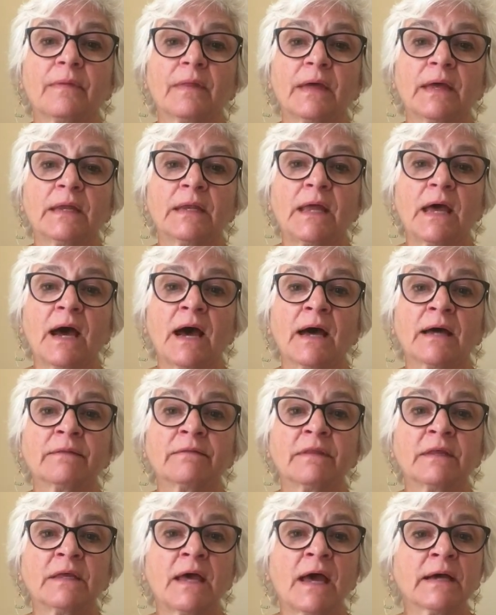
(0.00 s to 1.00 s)
And on
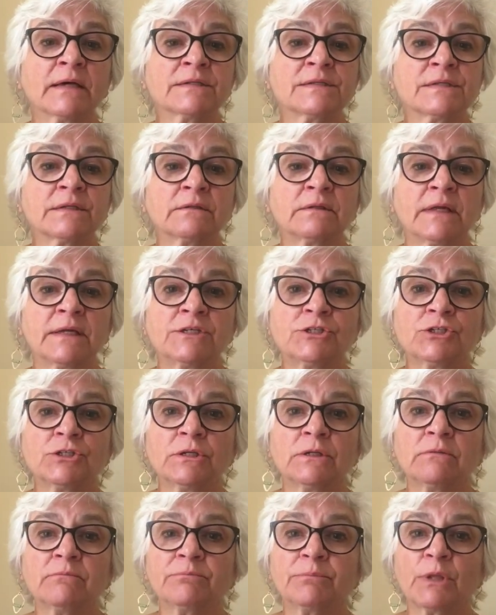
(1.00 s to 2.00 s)
the
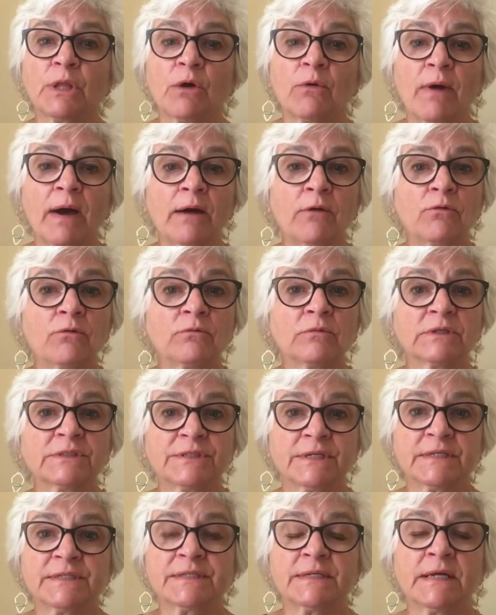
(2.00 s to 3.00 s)
exhalation, blow out what
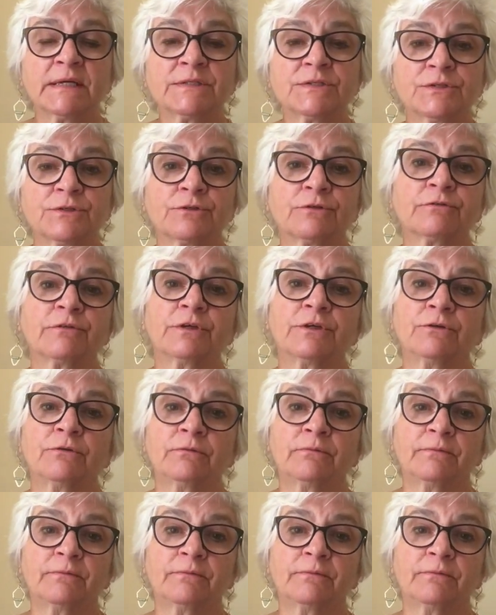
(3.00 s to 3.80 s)
does not serve you.